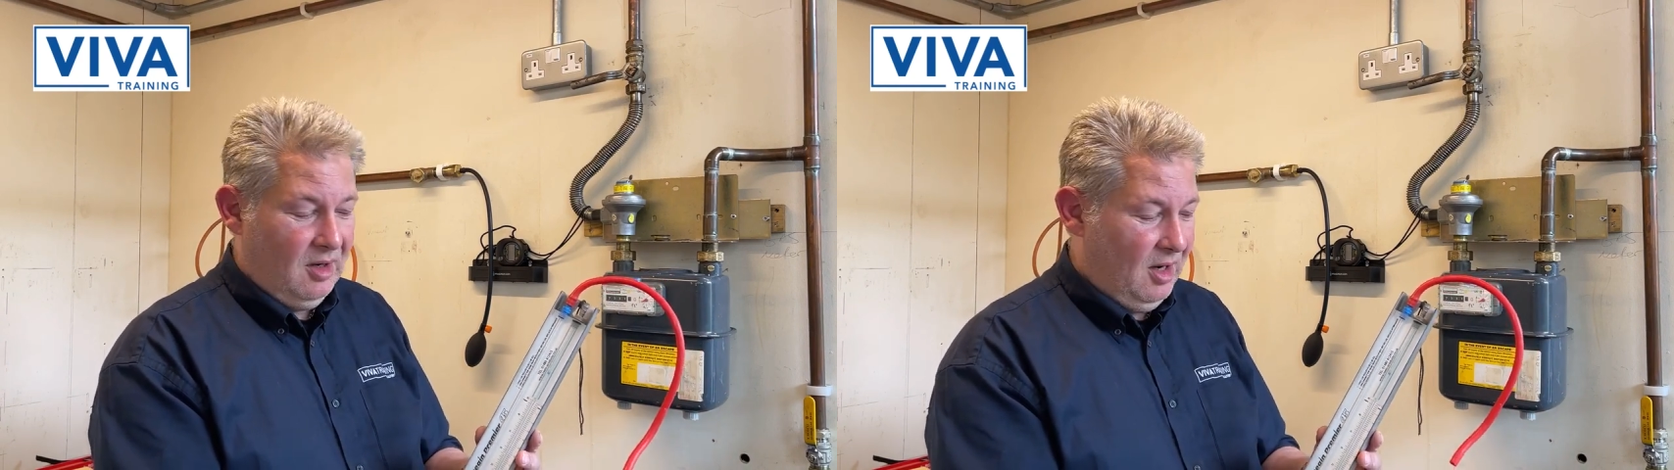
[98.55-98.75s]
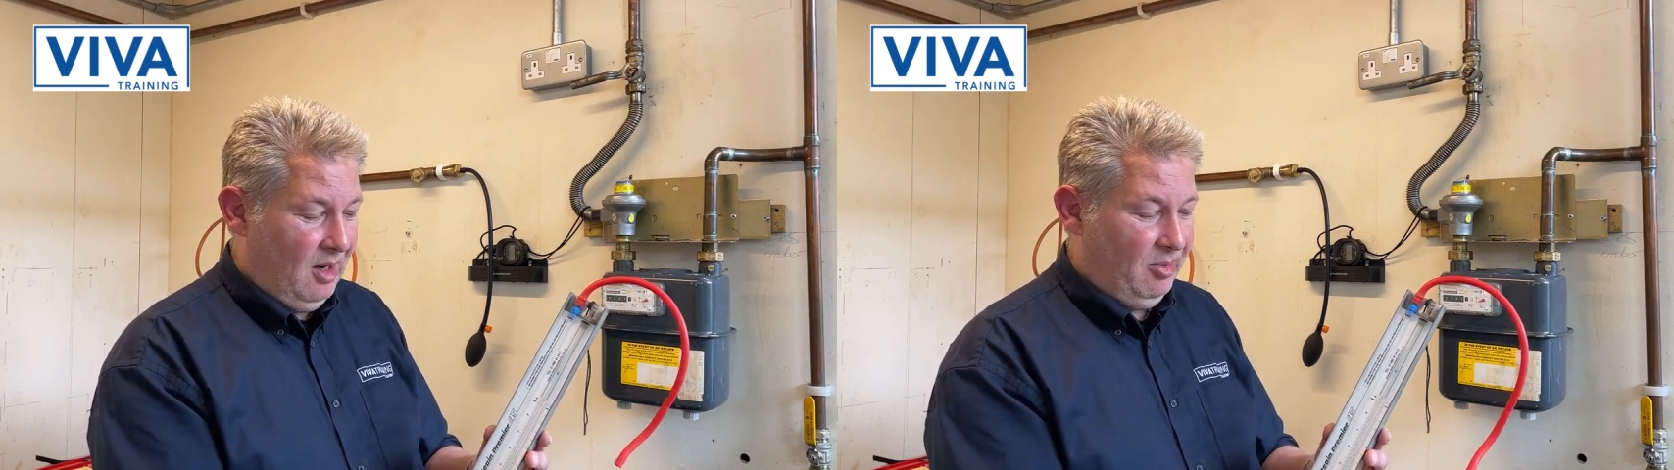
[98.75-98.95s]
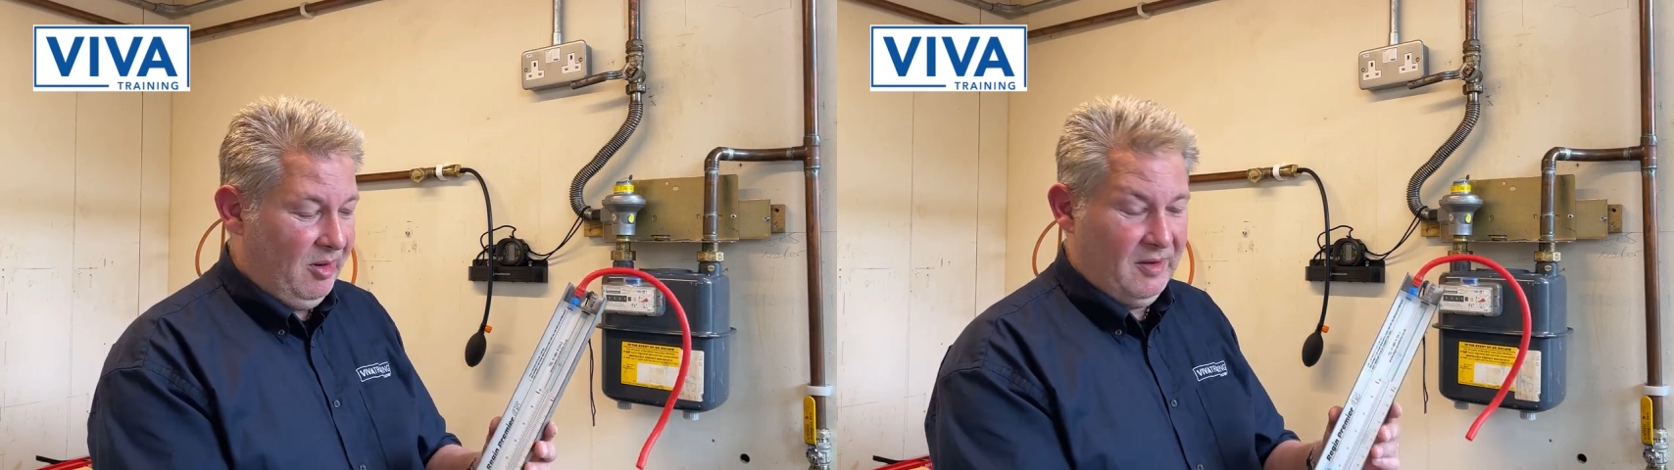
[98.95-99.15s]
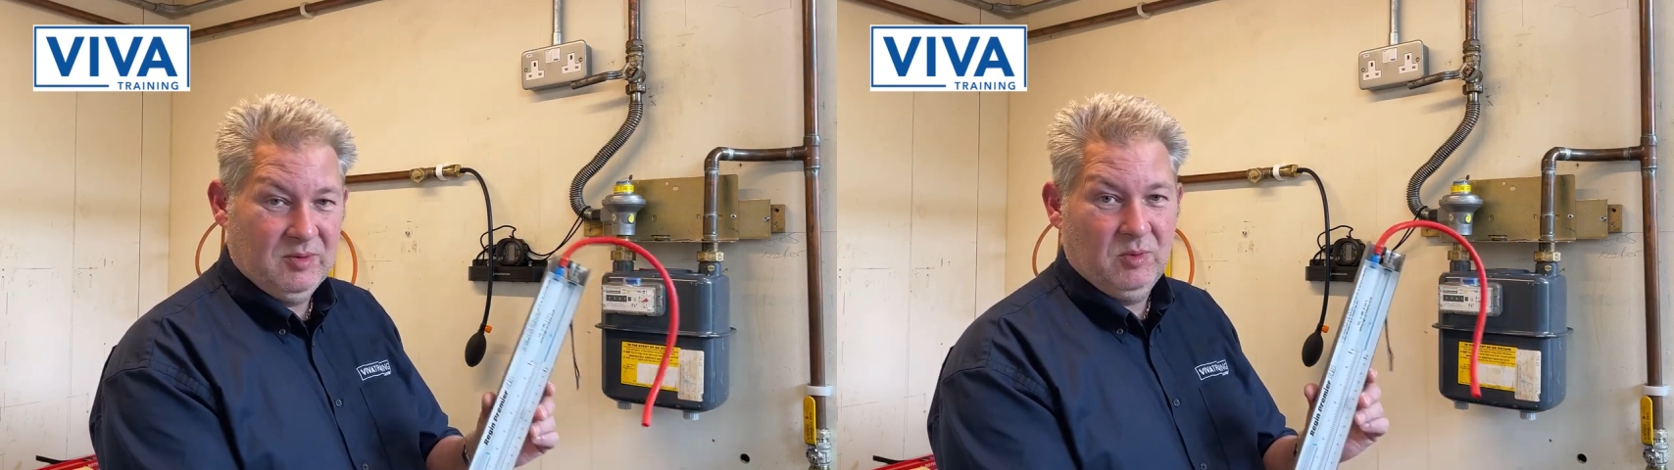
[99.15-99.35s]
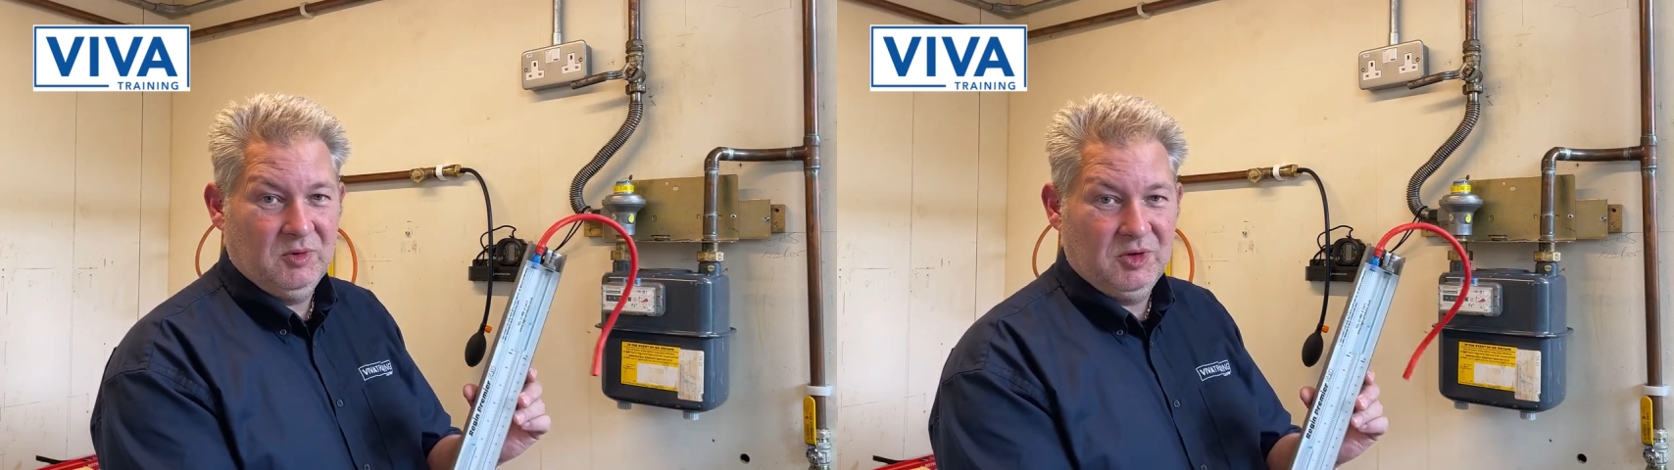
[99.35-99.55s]
uh, but
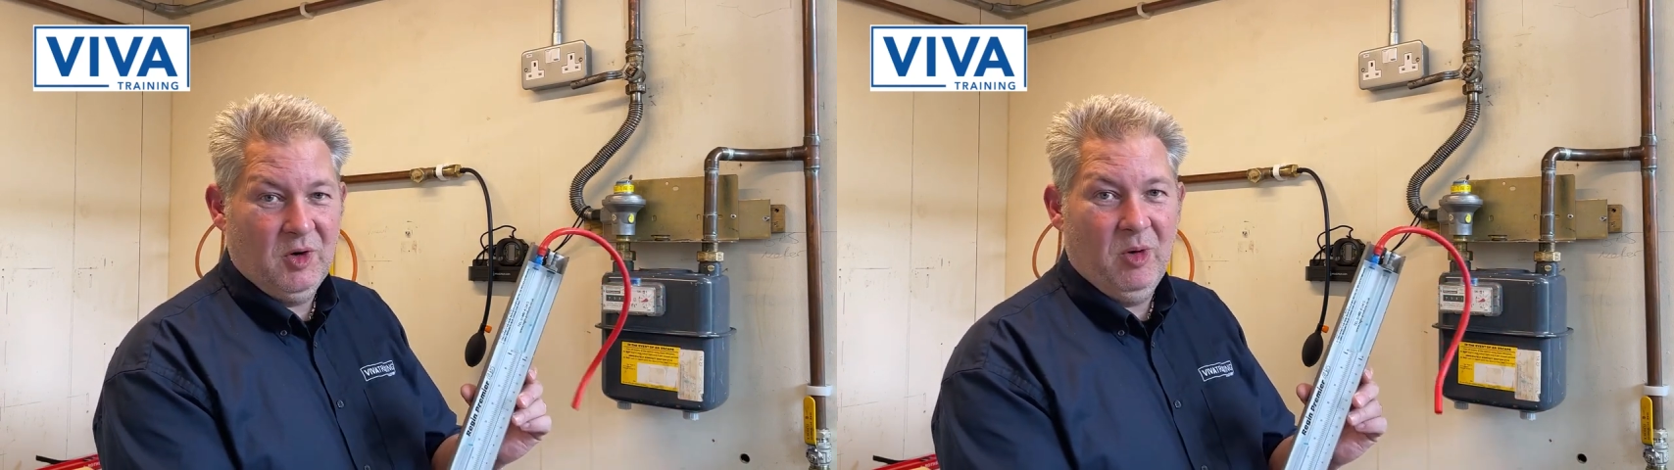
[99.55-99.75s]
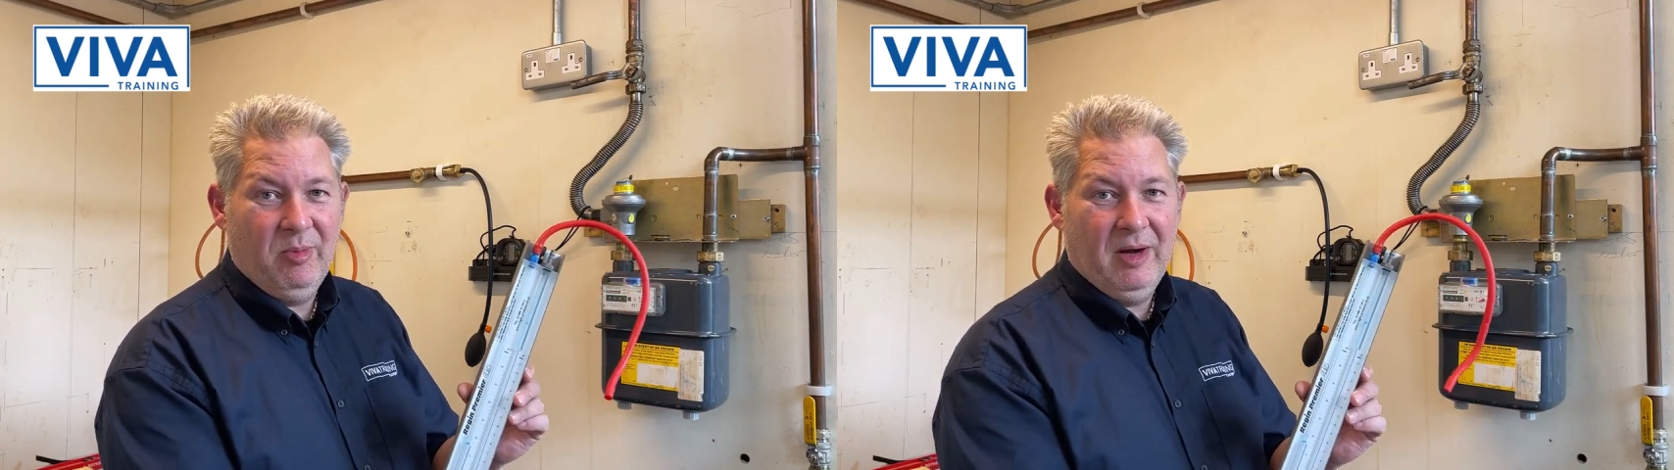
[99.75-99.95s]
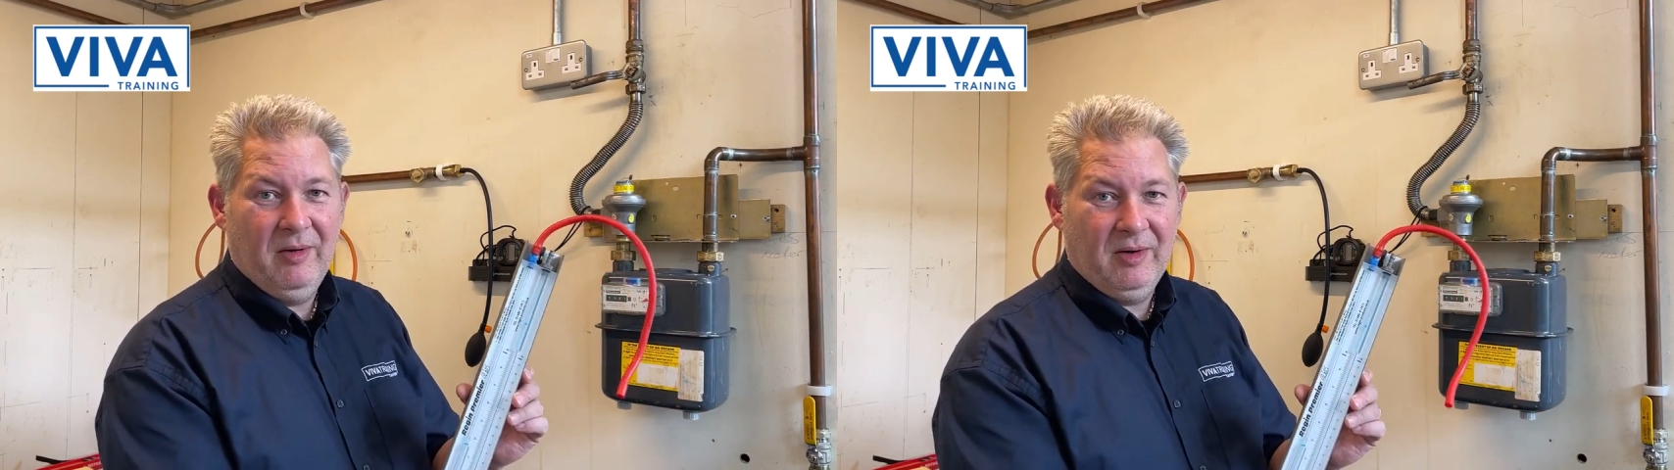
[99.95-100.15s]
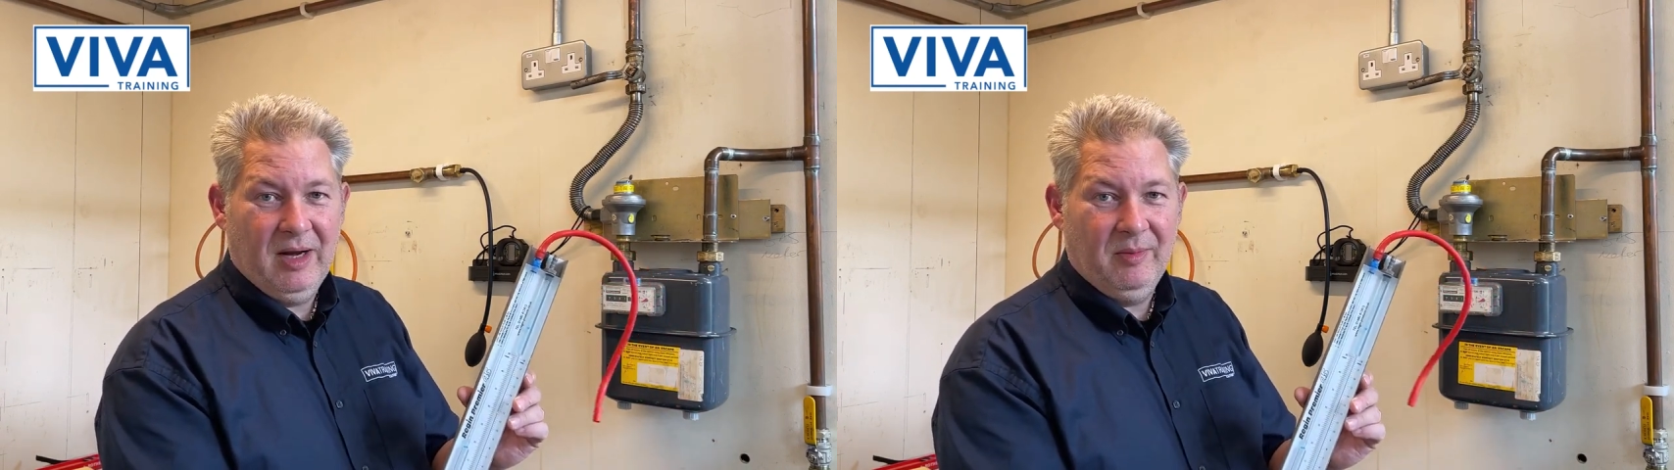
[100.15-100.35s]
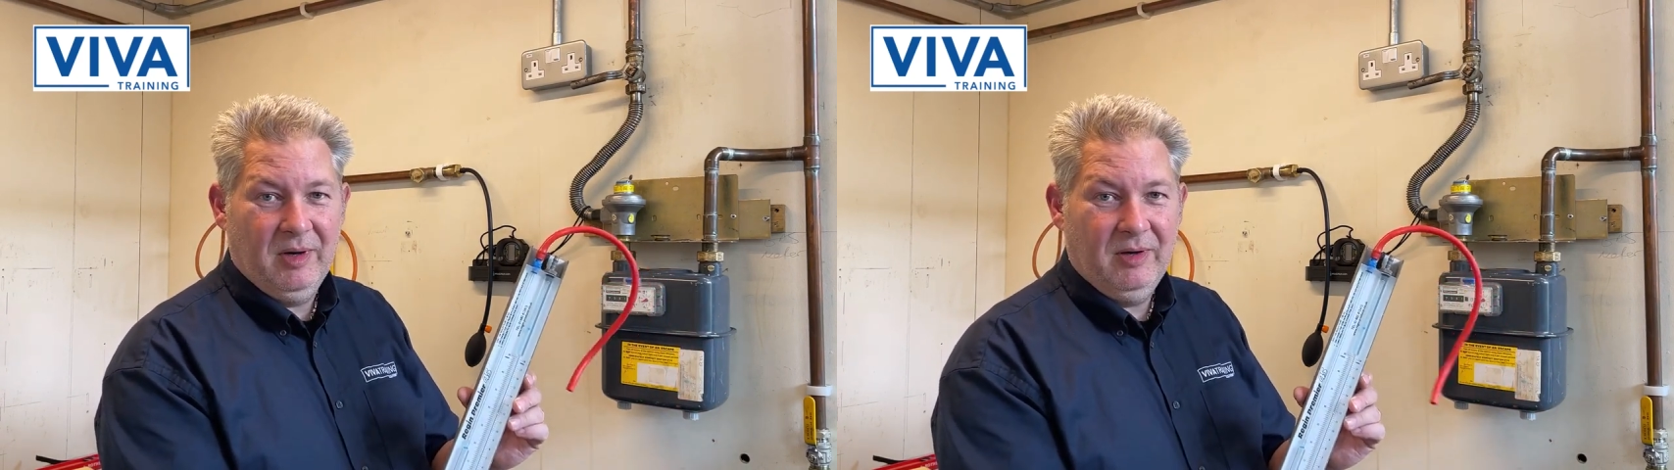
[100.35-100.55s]
this will show up better on
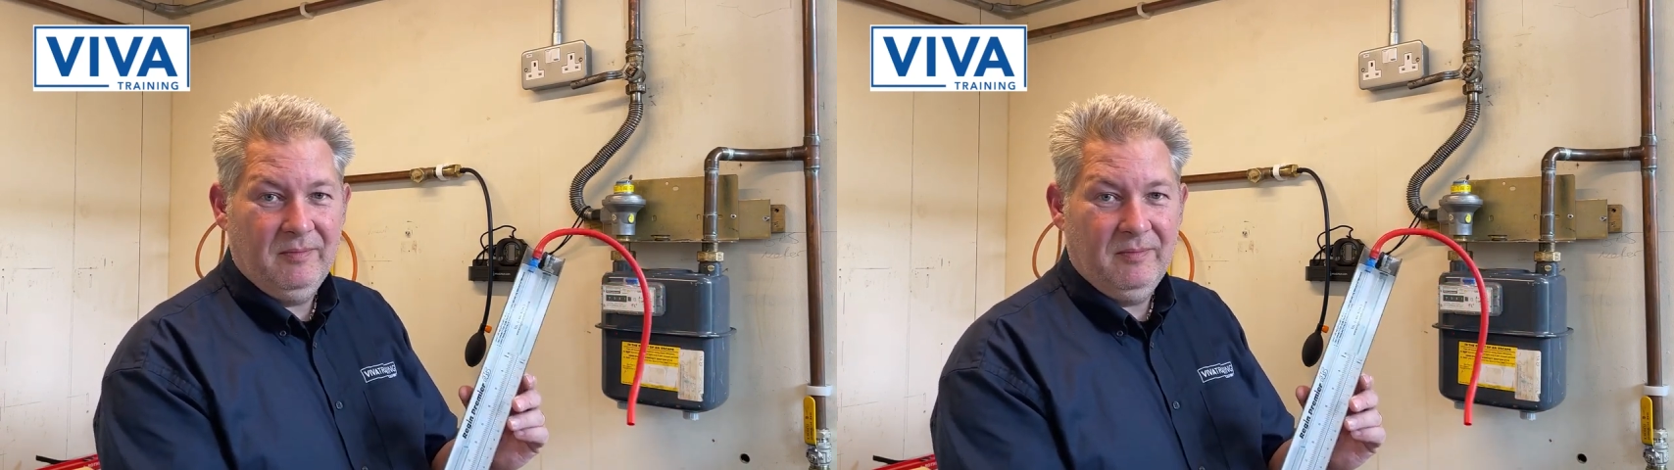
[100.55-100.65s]
camera.